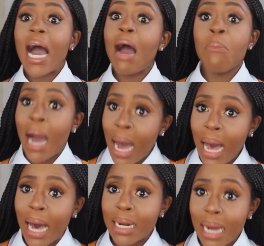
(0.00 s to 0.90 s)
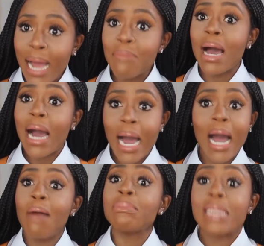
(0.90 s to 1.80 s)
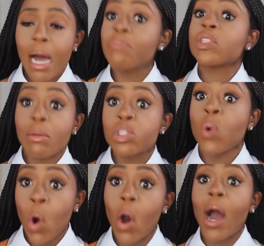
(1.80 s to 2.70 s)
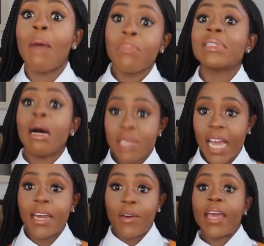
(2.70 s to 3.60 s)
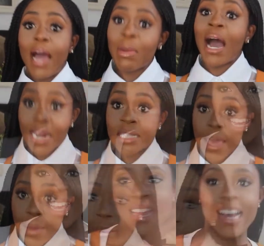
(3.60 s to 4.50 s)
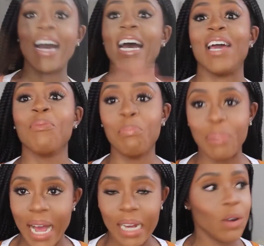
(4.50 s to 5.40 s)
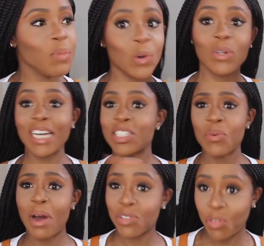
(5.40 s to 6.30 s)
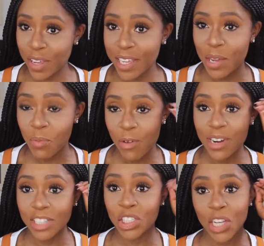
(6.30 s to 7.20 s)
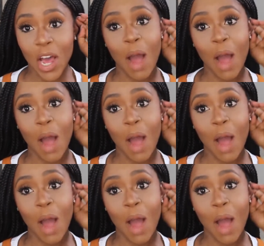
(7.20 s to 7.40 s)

I'm hot. I'm I'm, I'm, I'm too hot. I'm, I'm dying out here. I'm hot as hell. I am back. Oh my God. I don't know what I was thinking wearing that shirt.